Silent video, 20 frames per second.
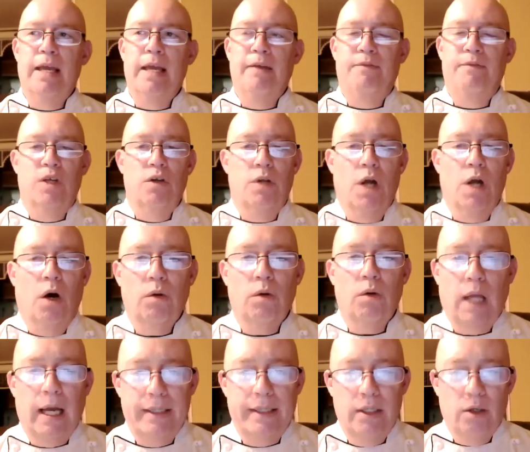If you
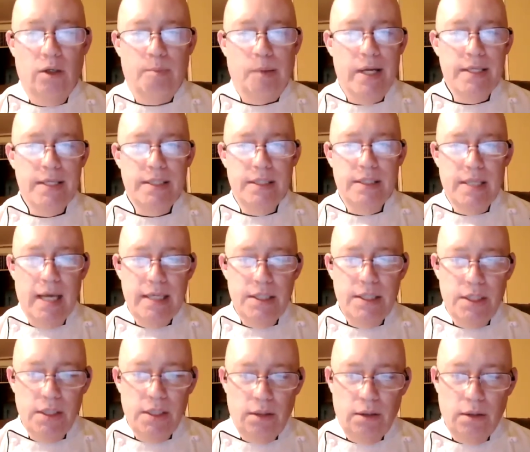don't like your
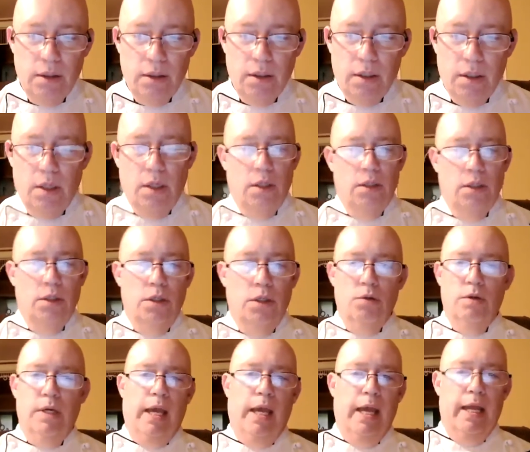presentation,
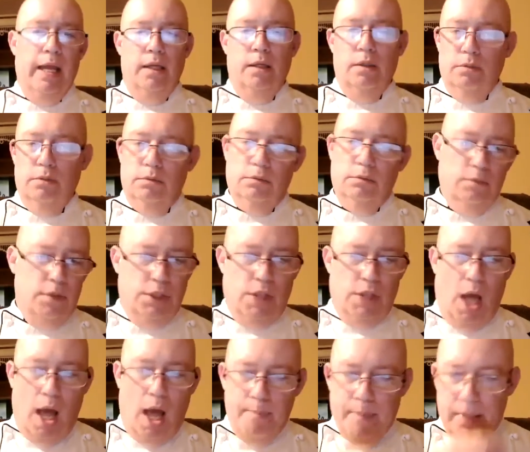you can
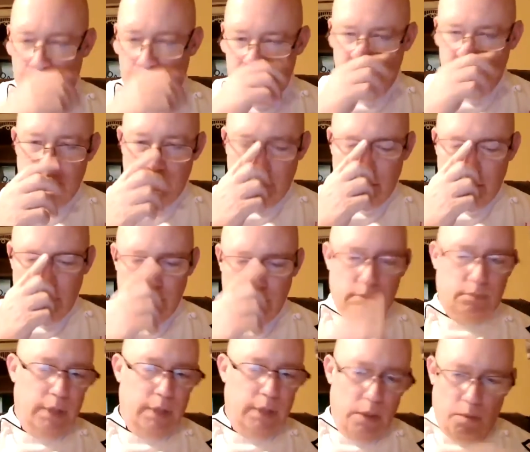stop it,
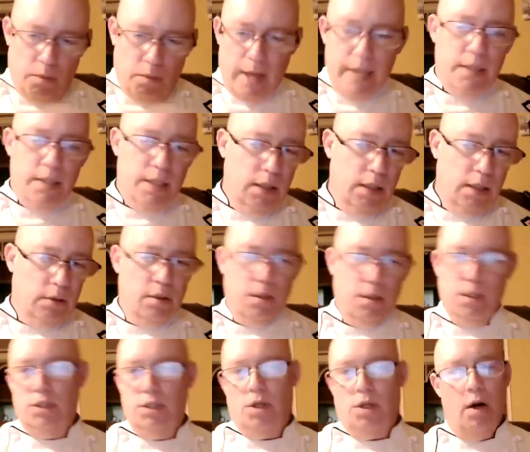erase it,
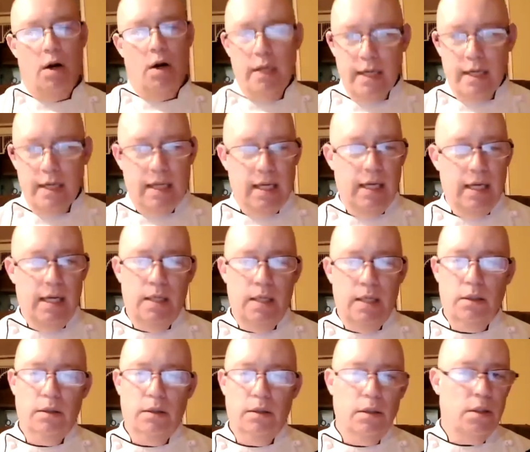start it
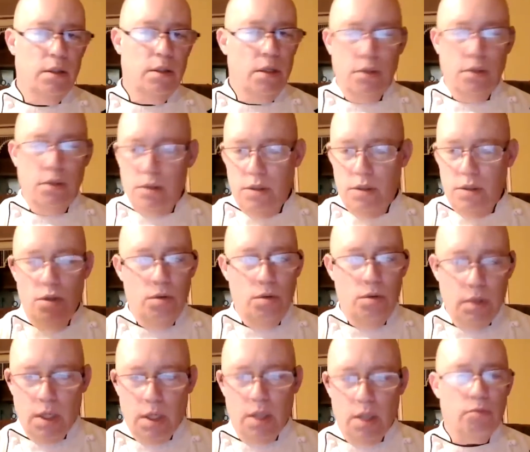again,
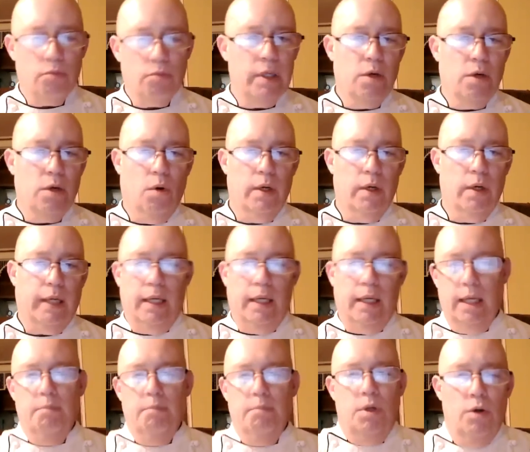do another recording.
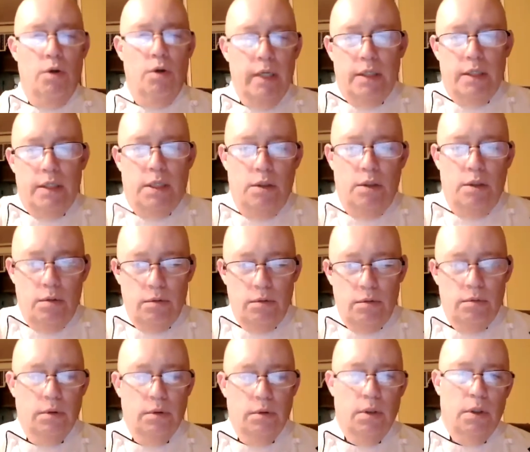Keep doing it
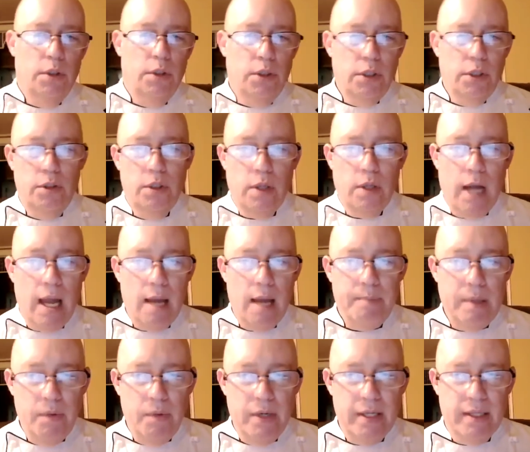till you're
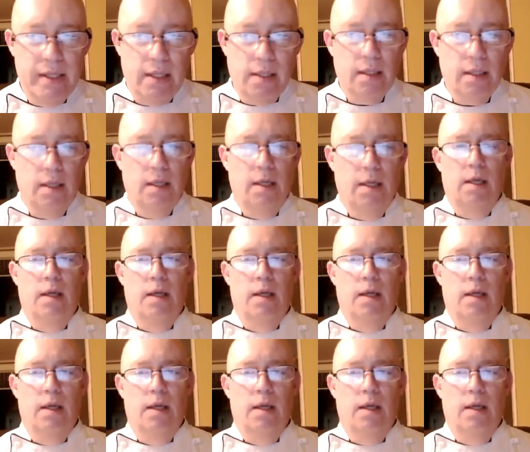happy with it.